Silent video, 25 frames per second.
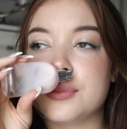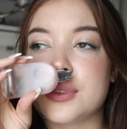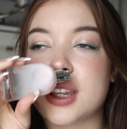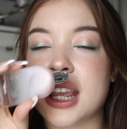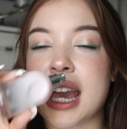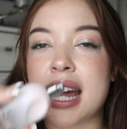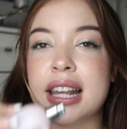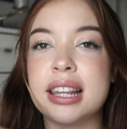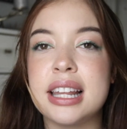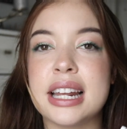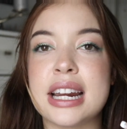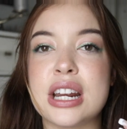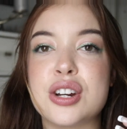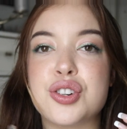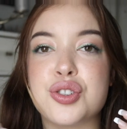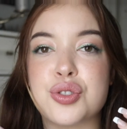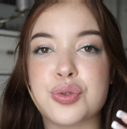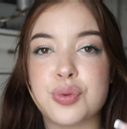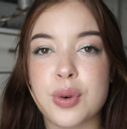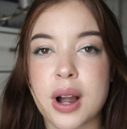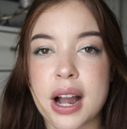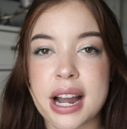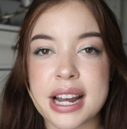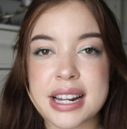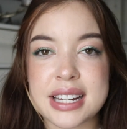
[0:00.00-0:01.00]
and let it
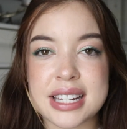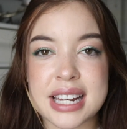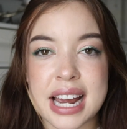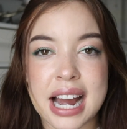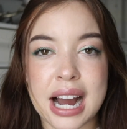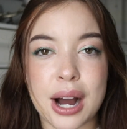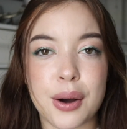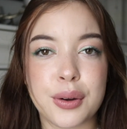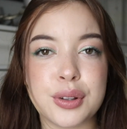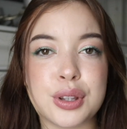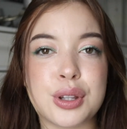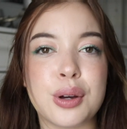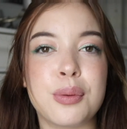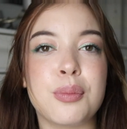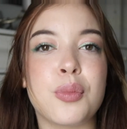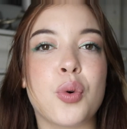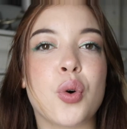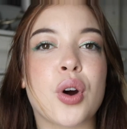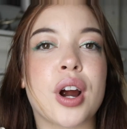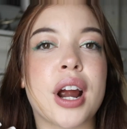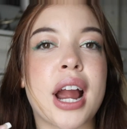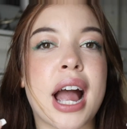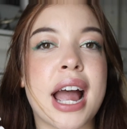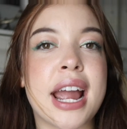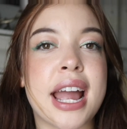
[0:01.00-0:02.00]
dry down, the
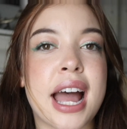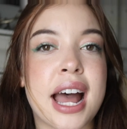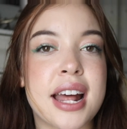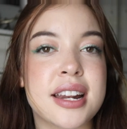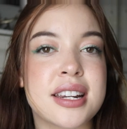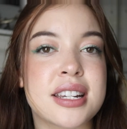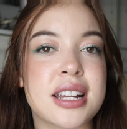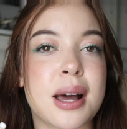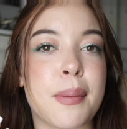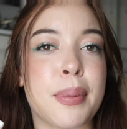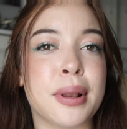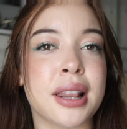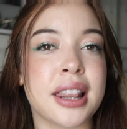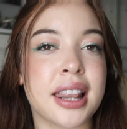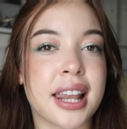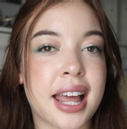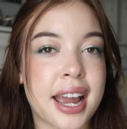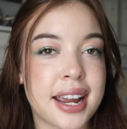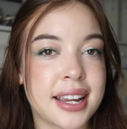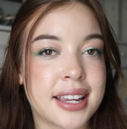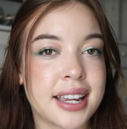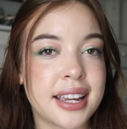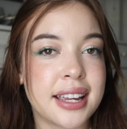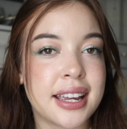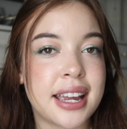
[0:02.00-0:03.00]
more I end up
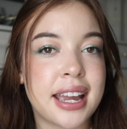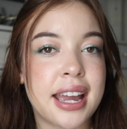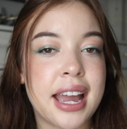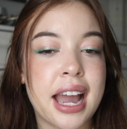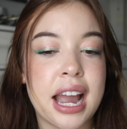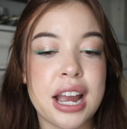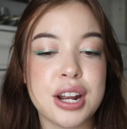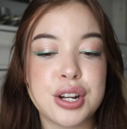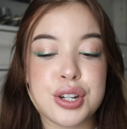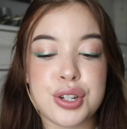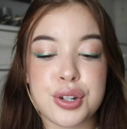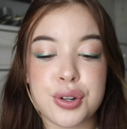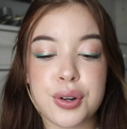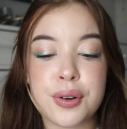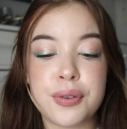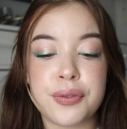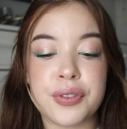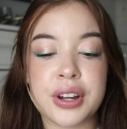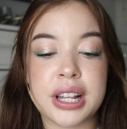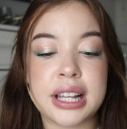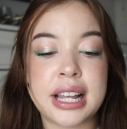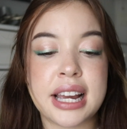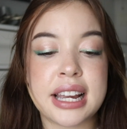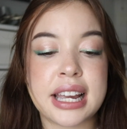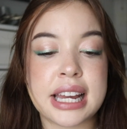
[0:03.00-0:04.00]
liking it. I do
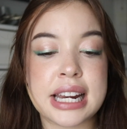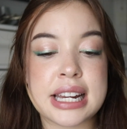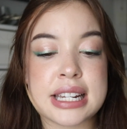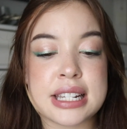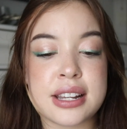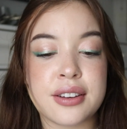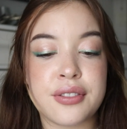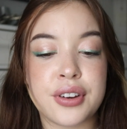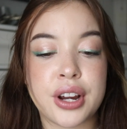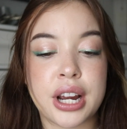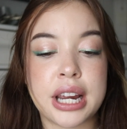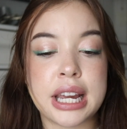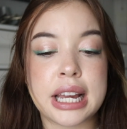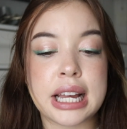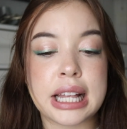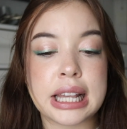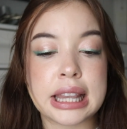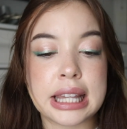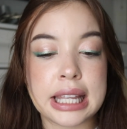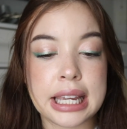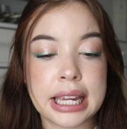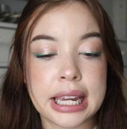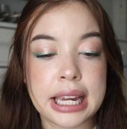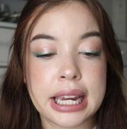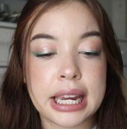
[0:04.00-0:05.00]
feel like it is a very
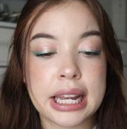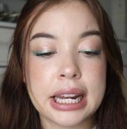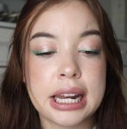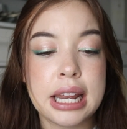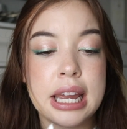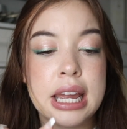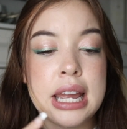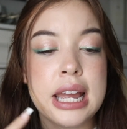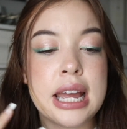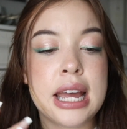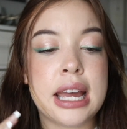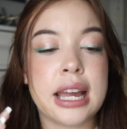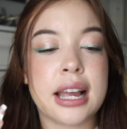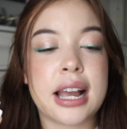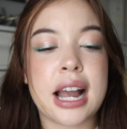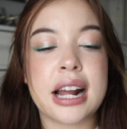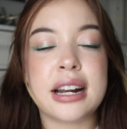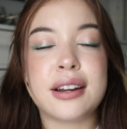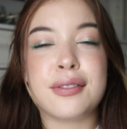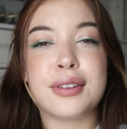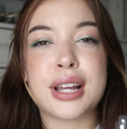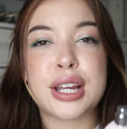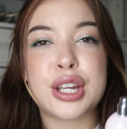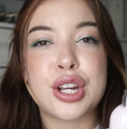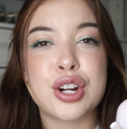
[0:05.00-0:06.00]
clean, kind
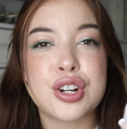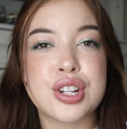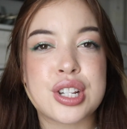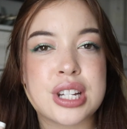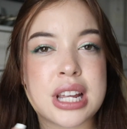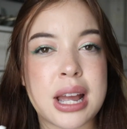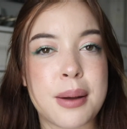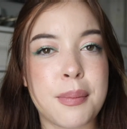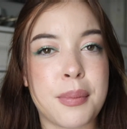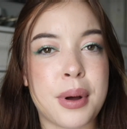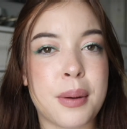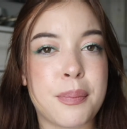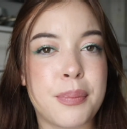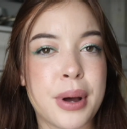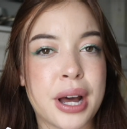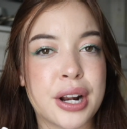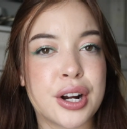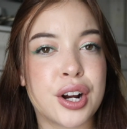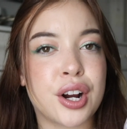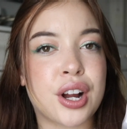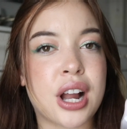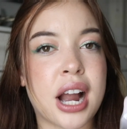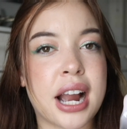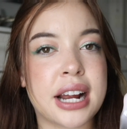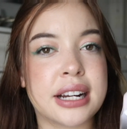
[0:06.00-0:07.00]
of like your skin but
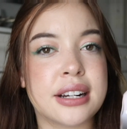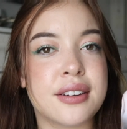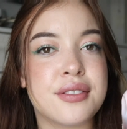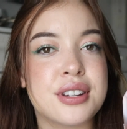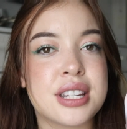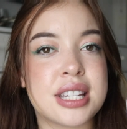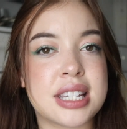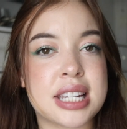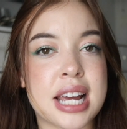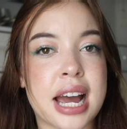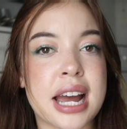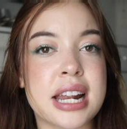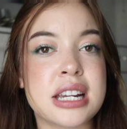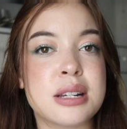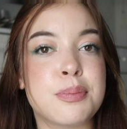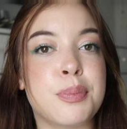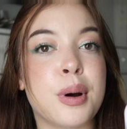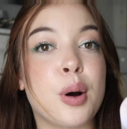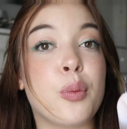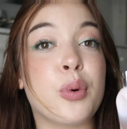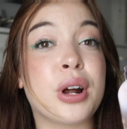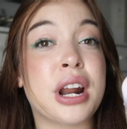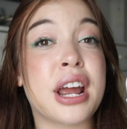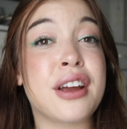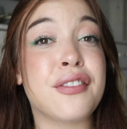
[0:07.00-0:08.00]
better kind of scent,
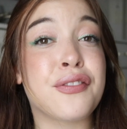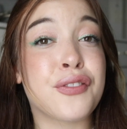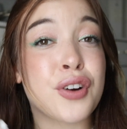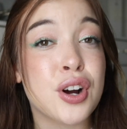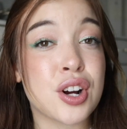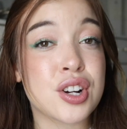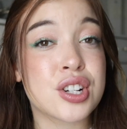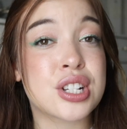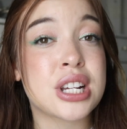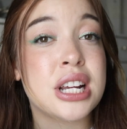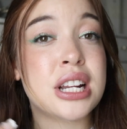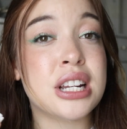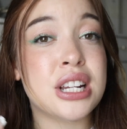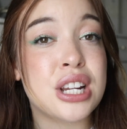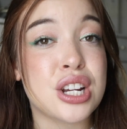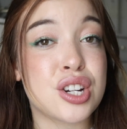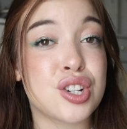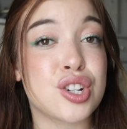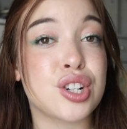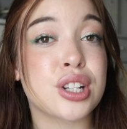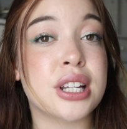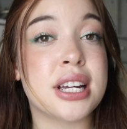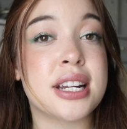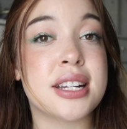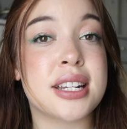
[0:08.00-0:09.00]
but when I first
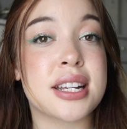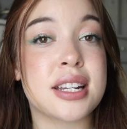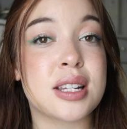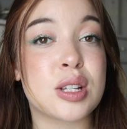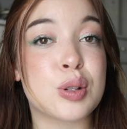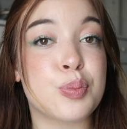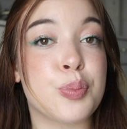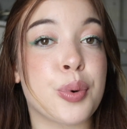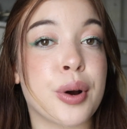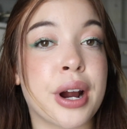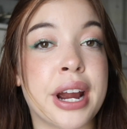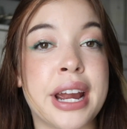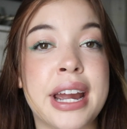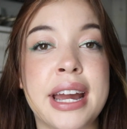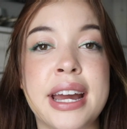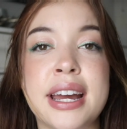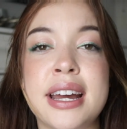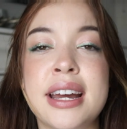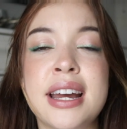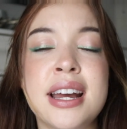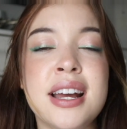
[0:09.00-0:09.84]
initially did spray it,